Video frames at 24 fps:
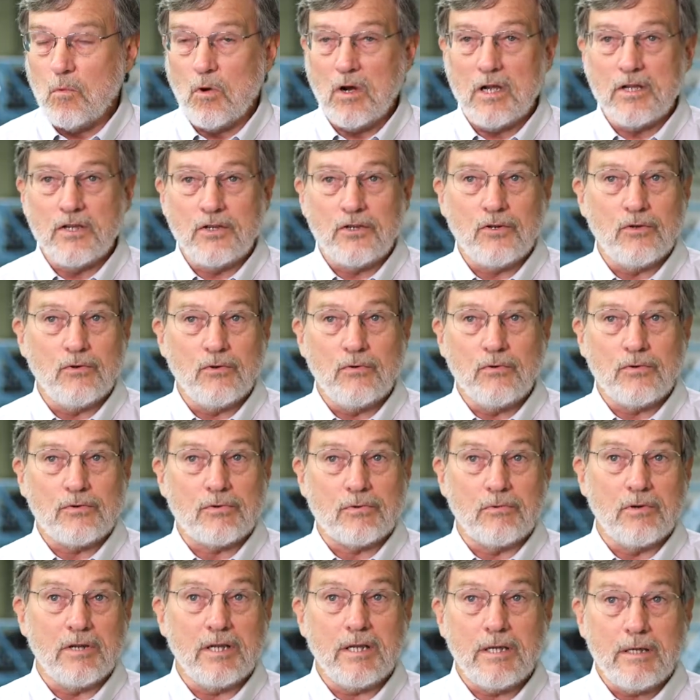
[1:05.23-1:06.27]
one, two,
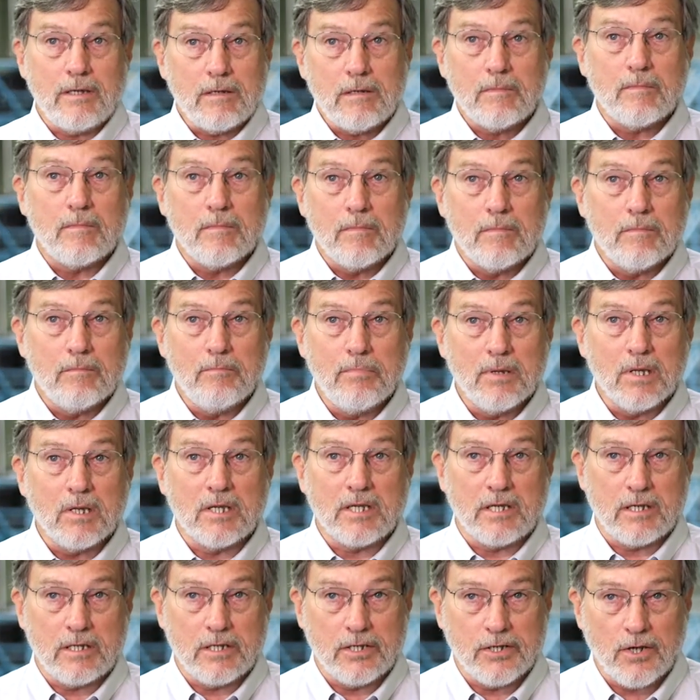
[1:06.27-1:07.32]
three
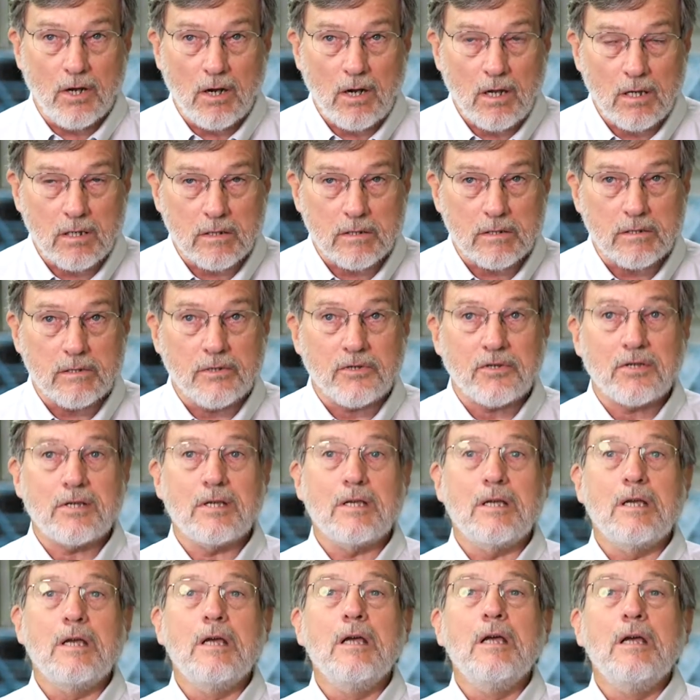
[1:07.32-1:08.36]
billion dollars
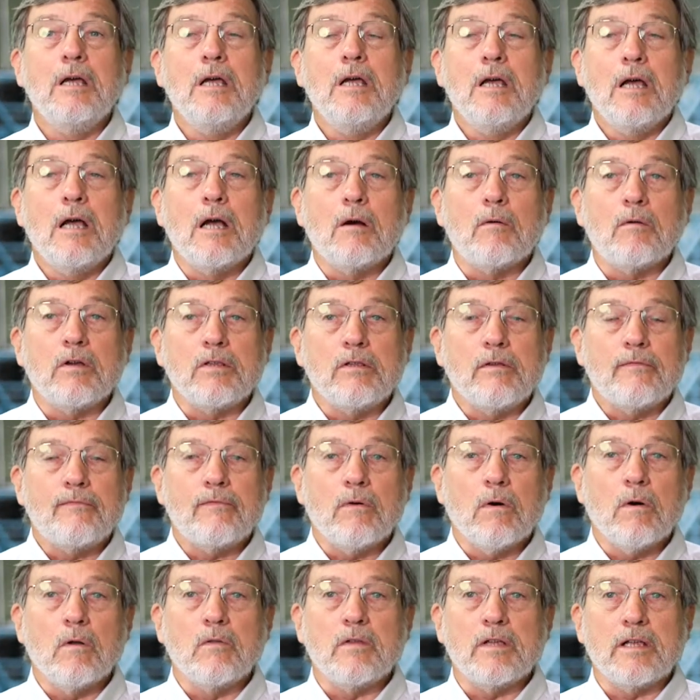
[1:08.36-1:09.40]
when you
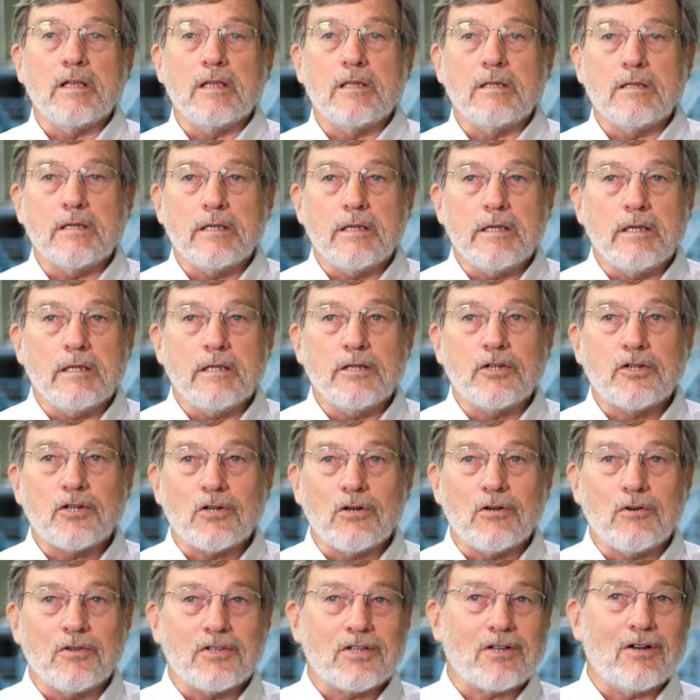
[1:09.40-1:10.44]
fold in the
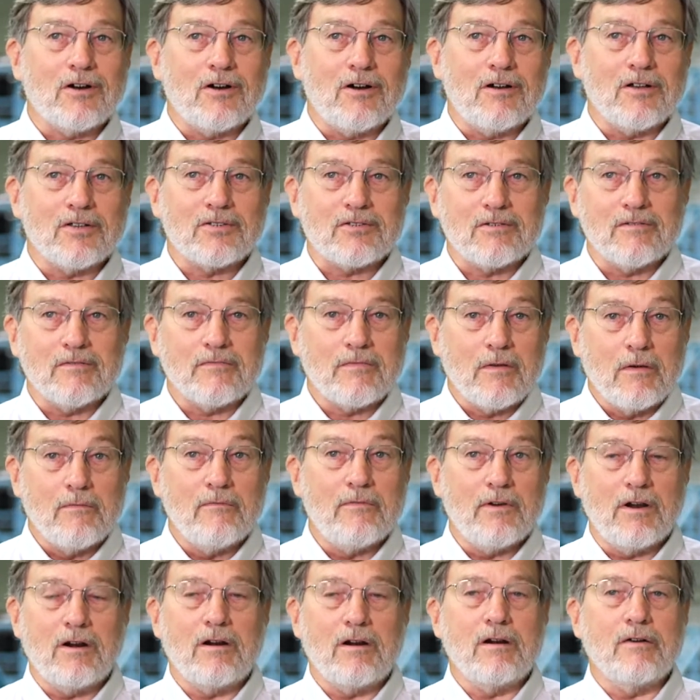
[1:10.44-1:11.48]
insurance cost of
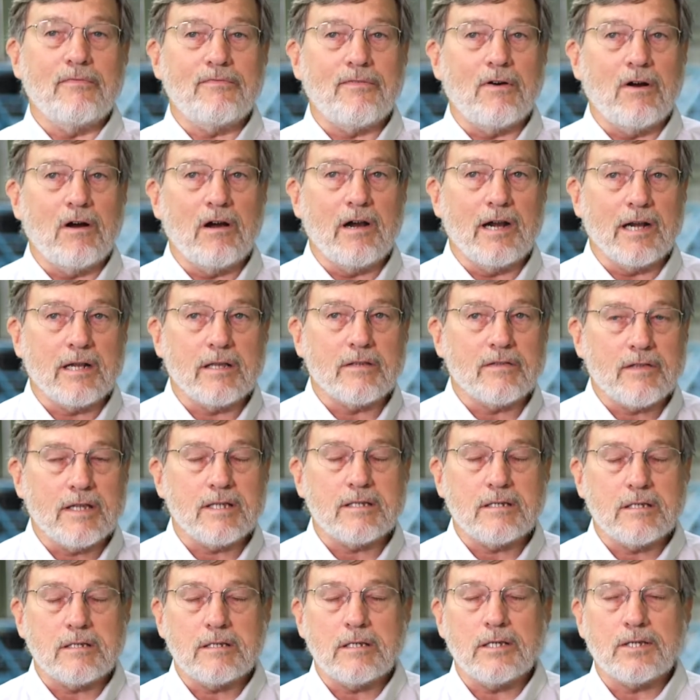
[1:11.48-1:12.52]
verifying
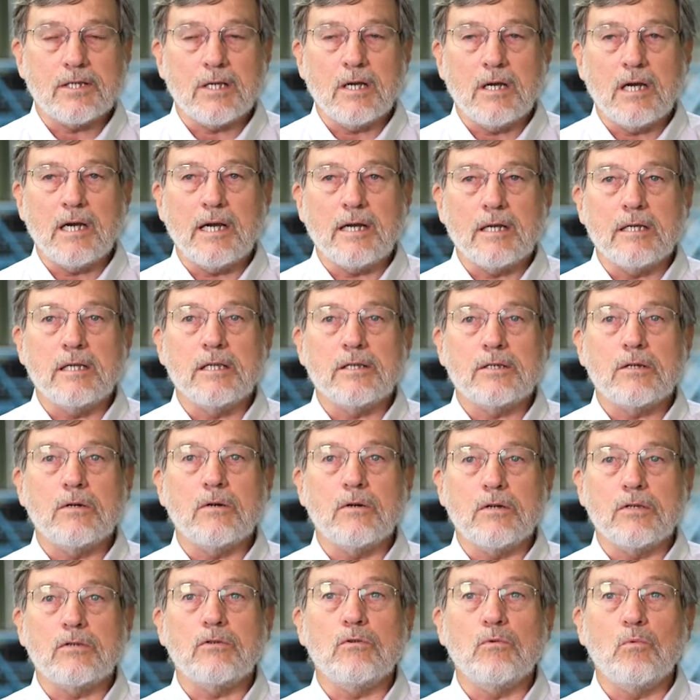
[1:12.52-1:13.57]
that the design is
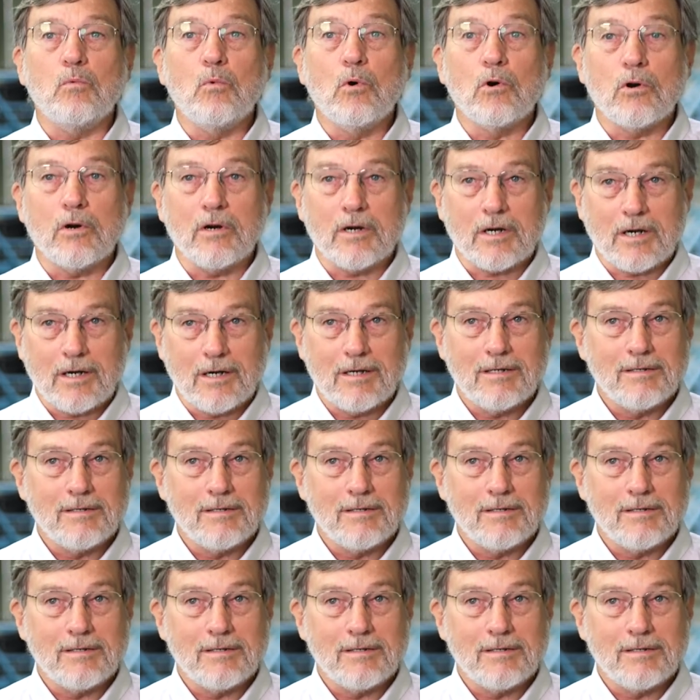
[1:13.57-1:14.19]
going to work,